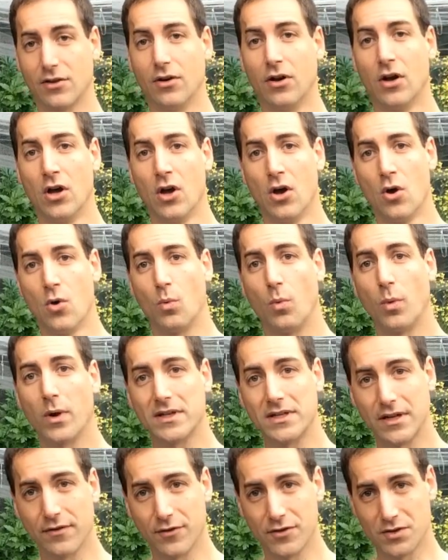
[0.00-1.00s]
So
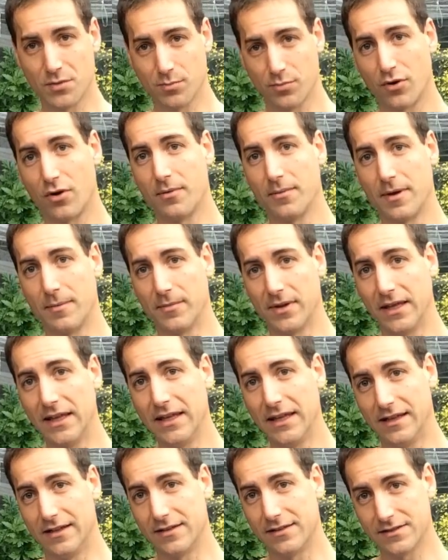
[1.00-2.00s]
whatever the problem
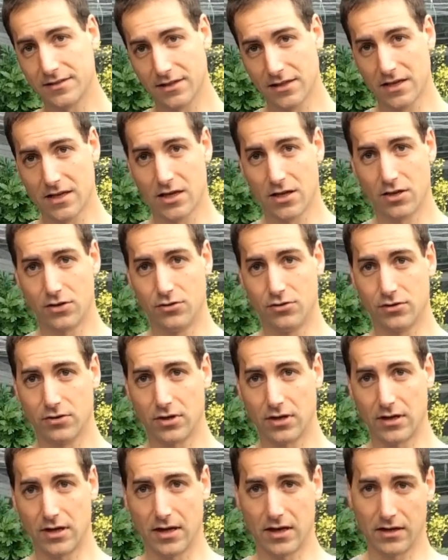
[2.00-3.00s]
is,
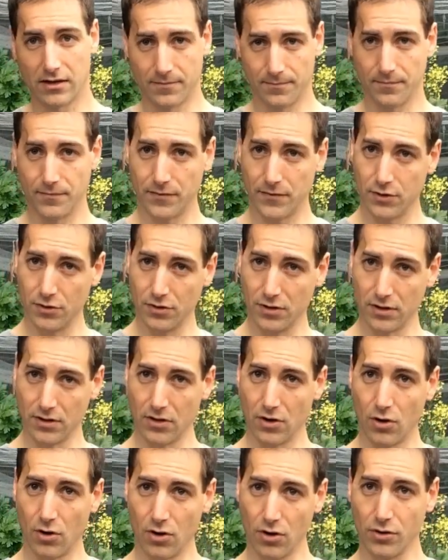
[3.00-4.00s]
you're gonna you're
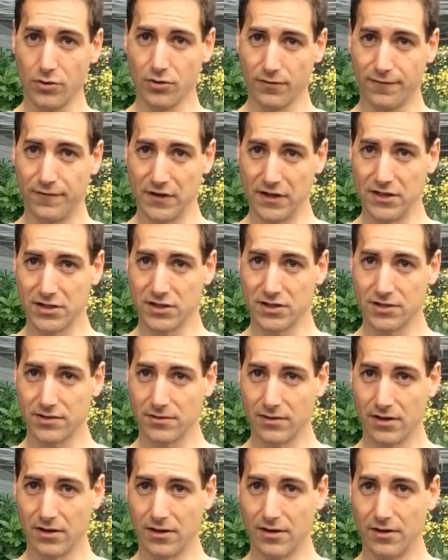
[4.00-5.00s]
gonna allow your
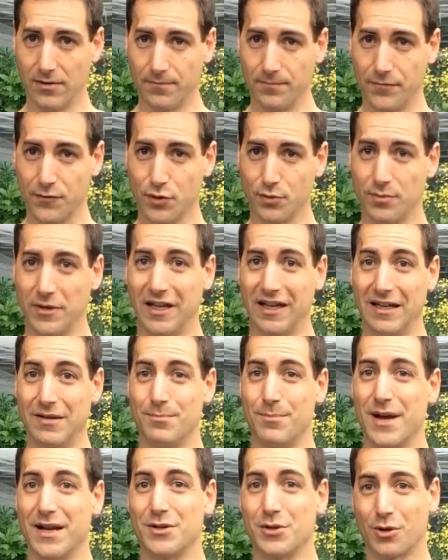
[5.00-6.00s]
fish um, to be
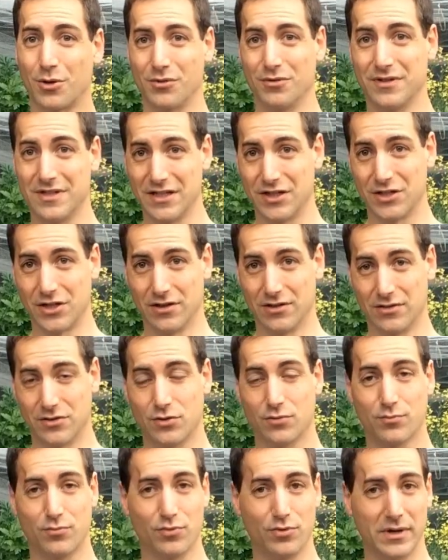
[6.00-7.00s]
in better
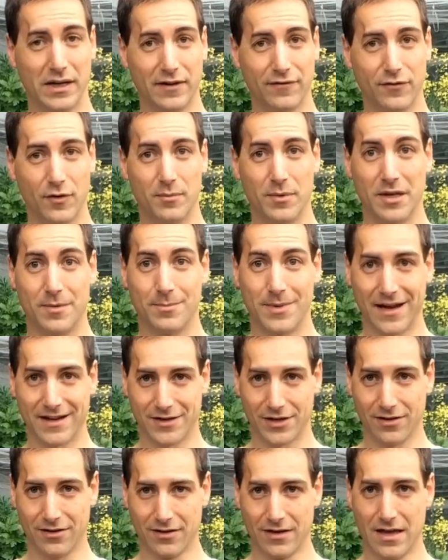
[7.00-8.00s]
conditions to breathe a bit
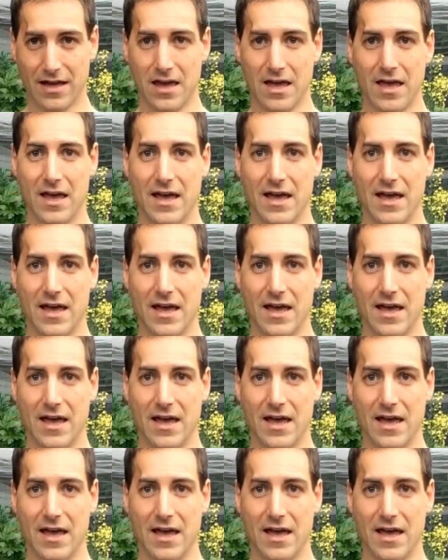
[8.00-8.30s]
better